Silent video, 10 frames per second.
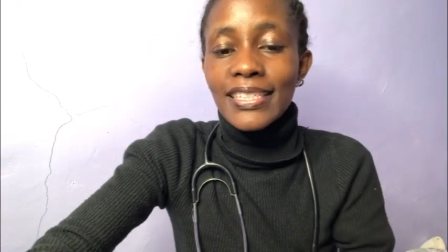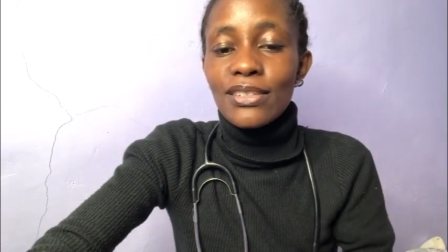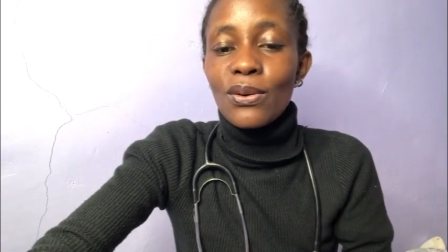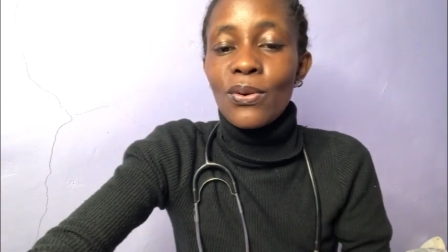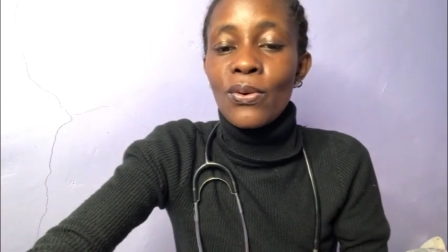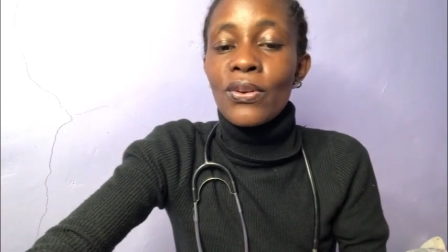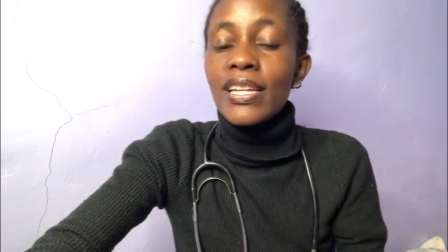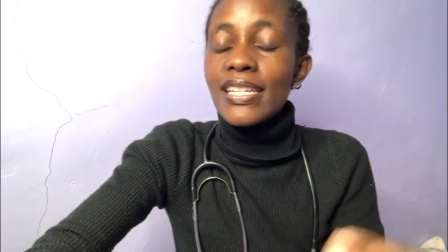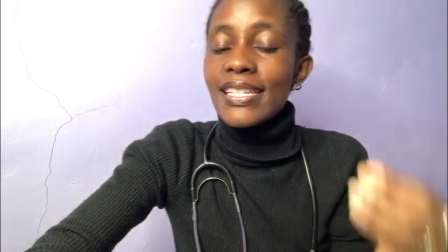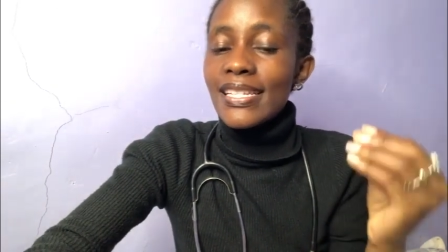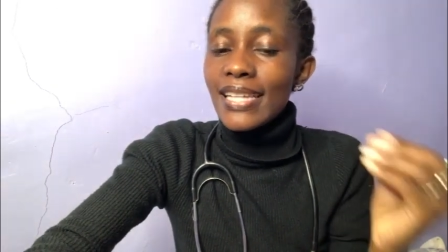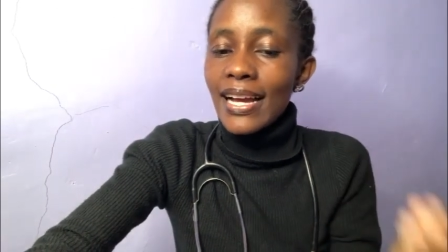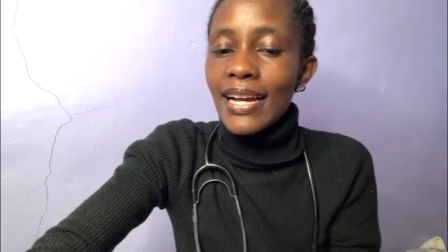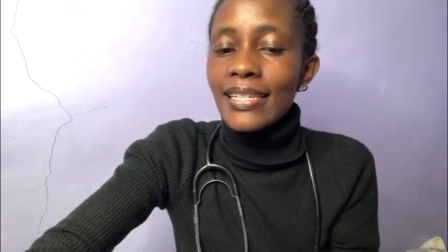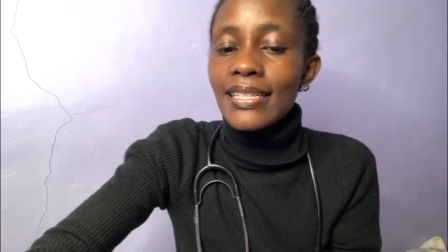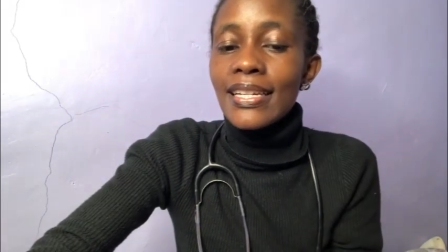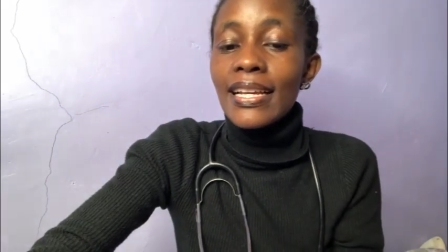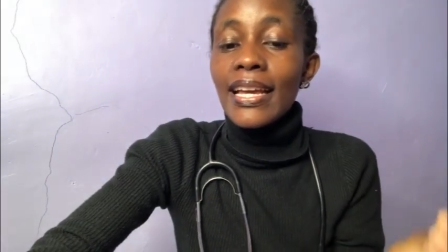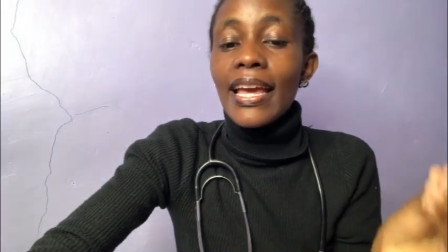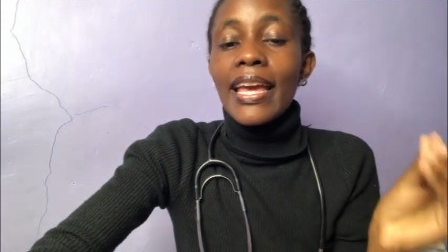or it start
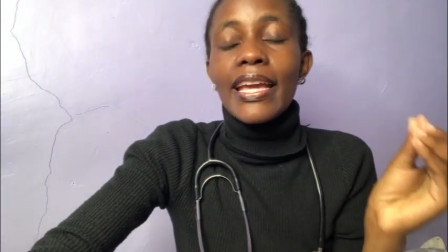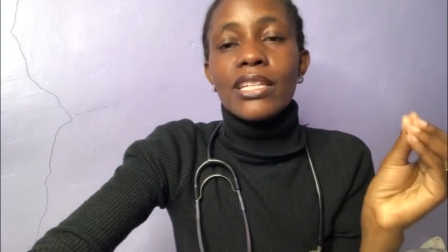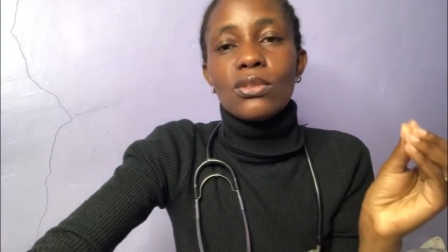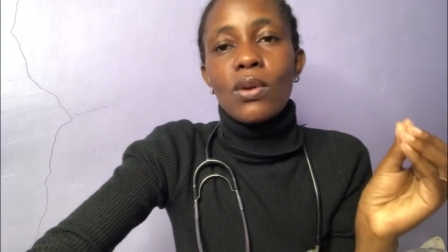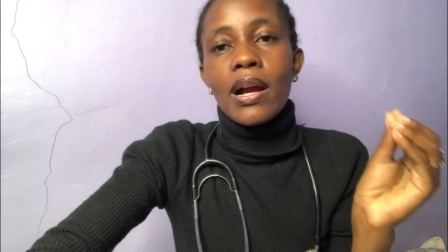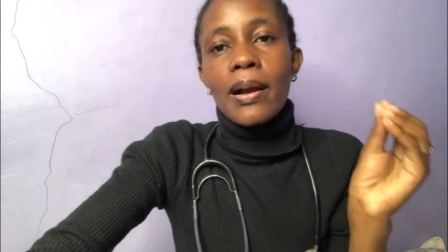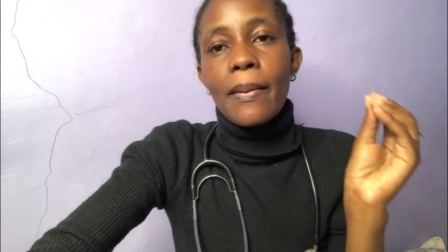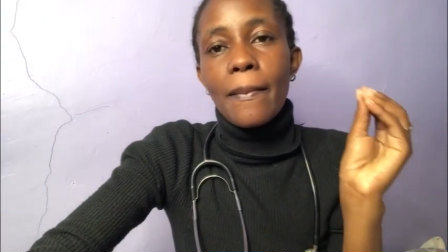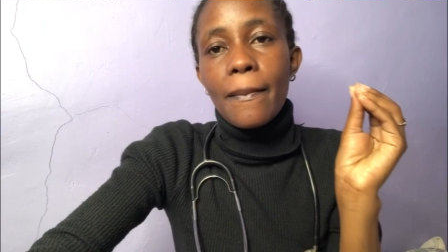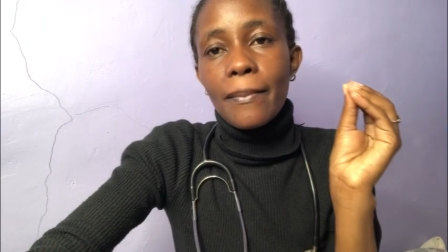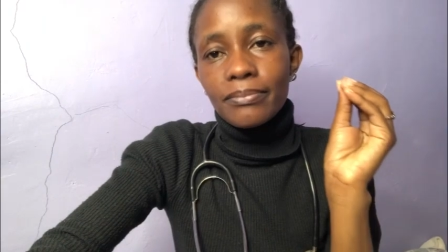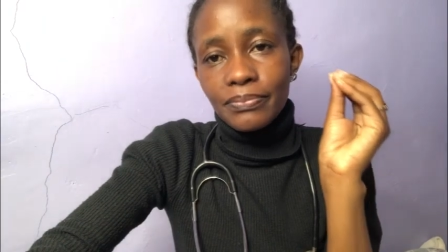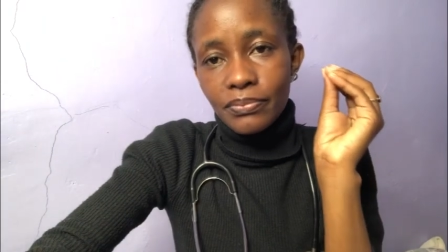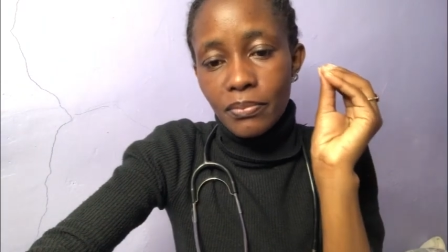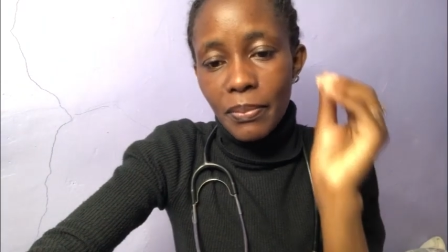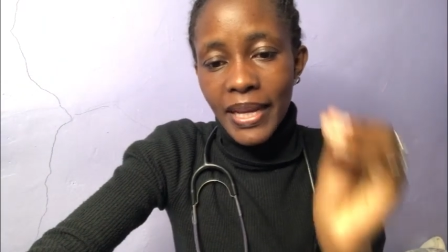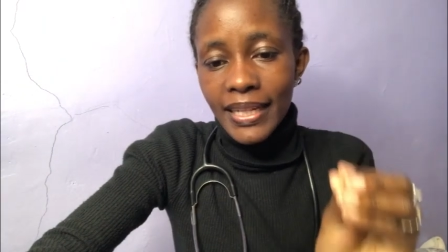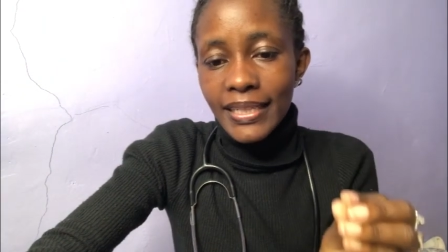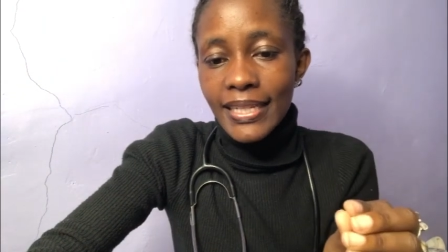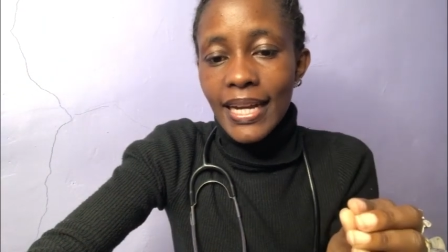in your
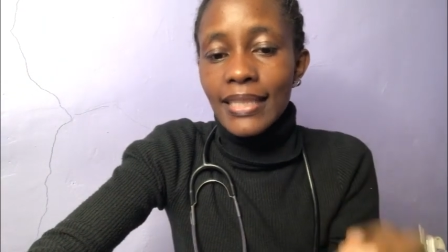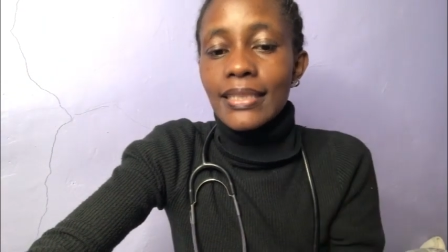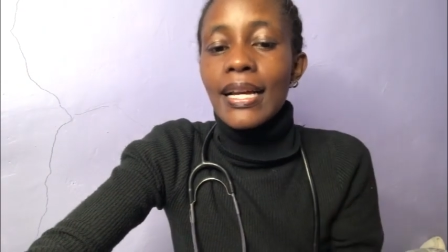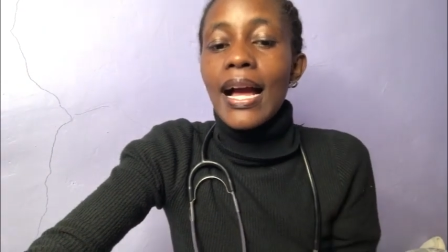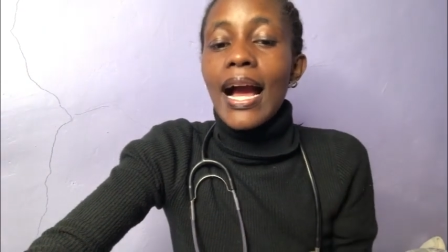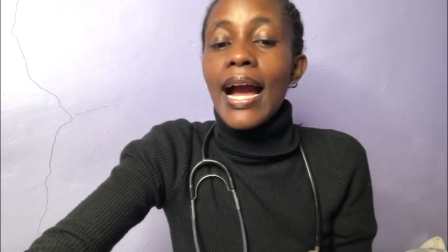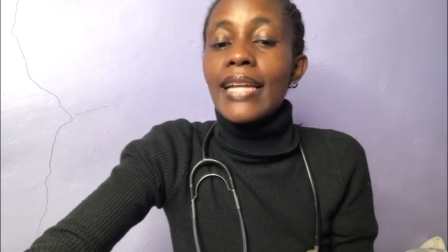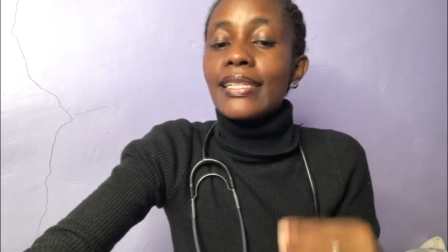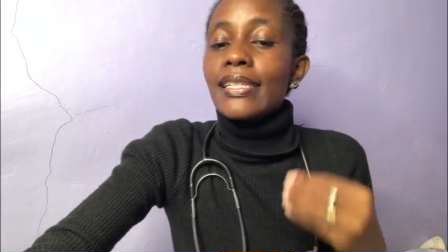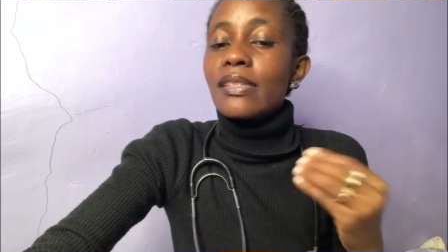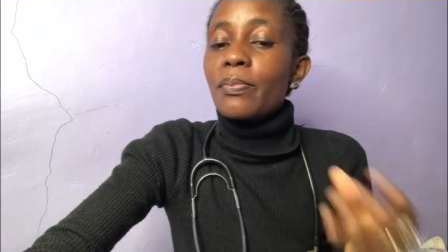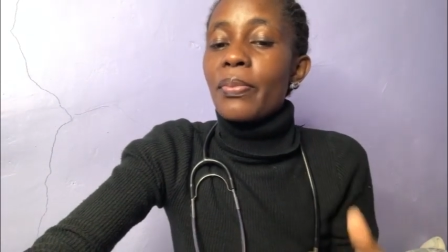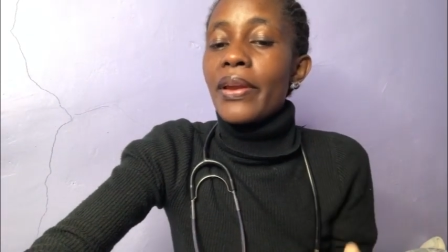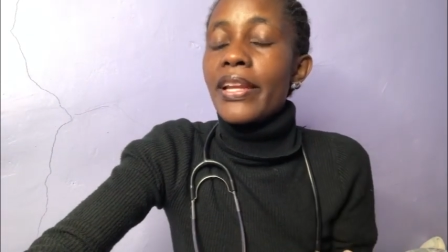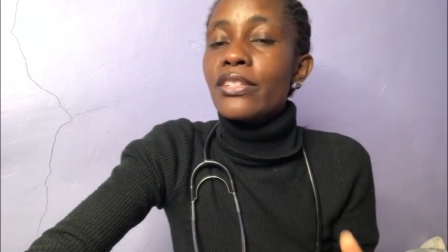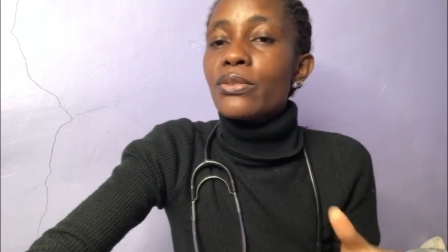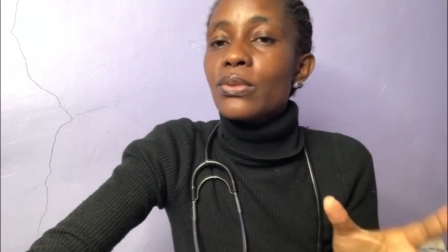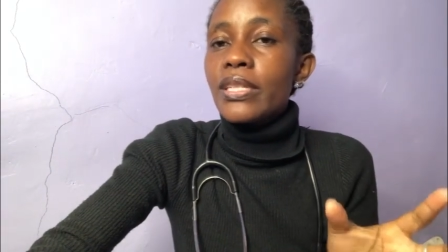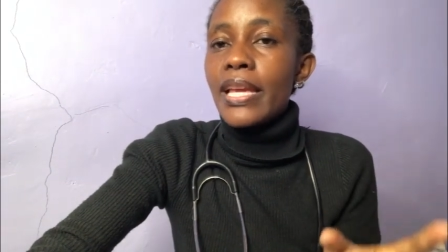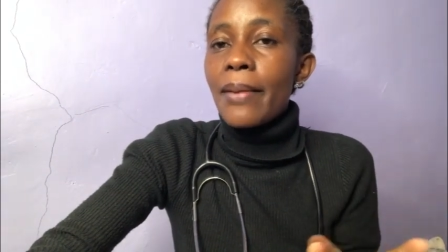milk duct and it spread to
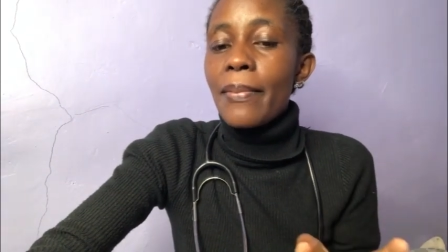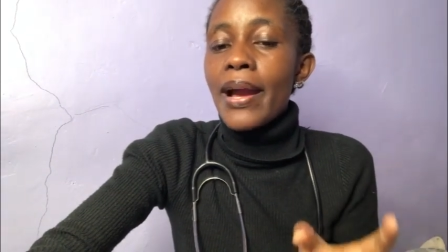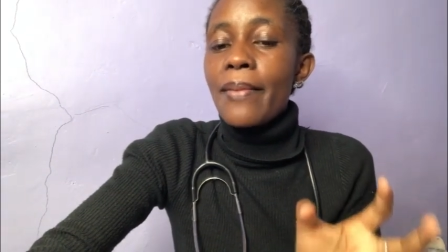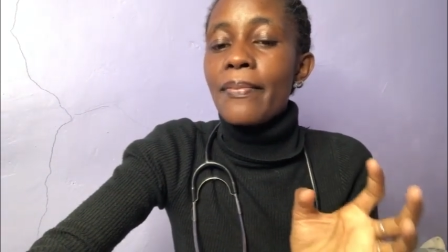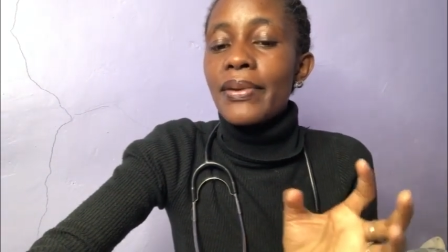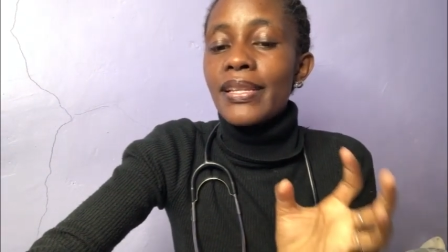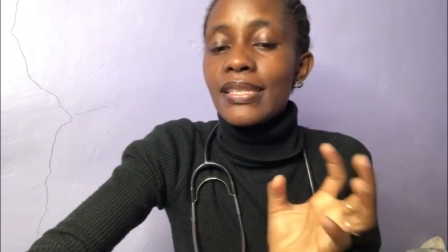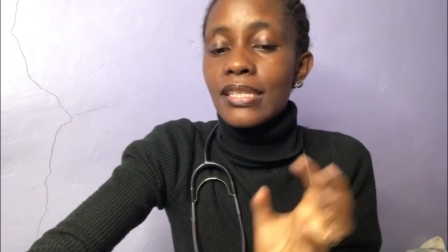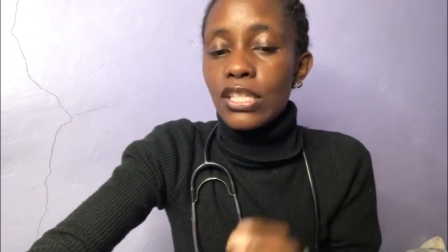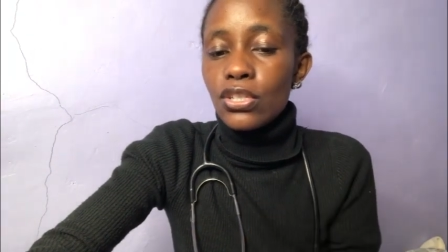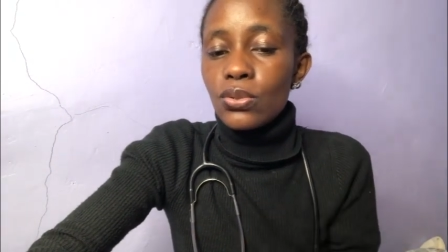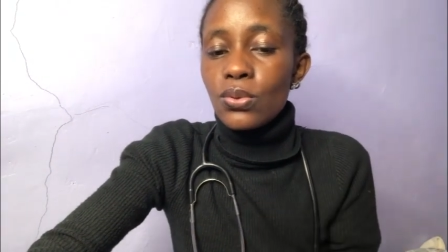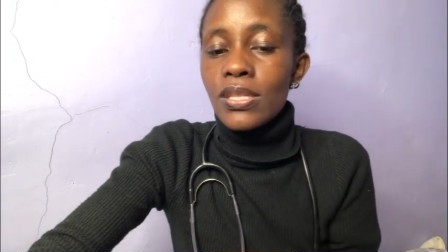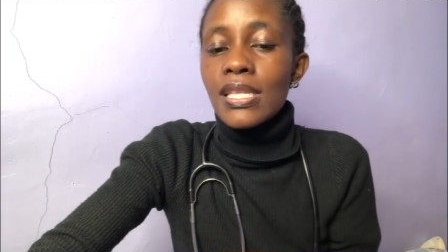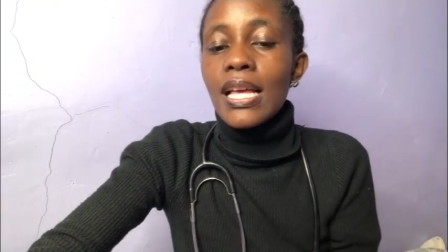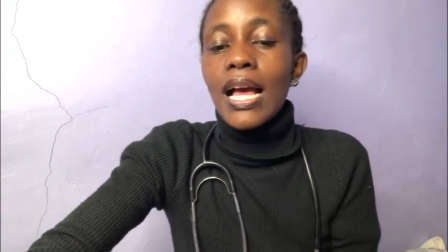nearby breast tissues,